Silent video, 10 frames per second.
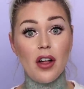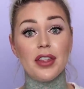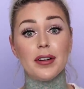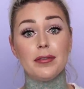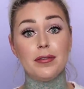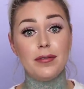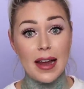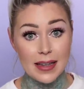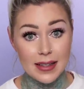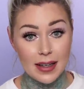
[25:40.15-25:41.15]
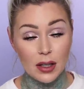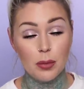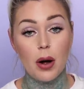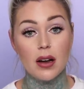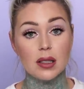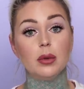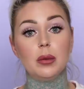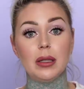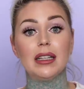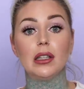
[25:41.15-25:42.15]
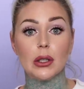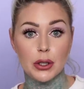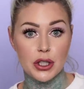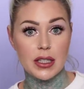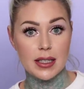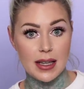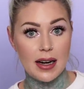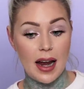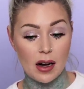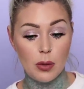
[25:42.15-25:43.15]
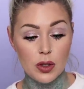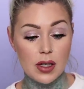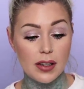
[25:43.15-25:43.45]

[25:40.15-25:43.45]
on their face that could possibly be allergic to said animals.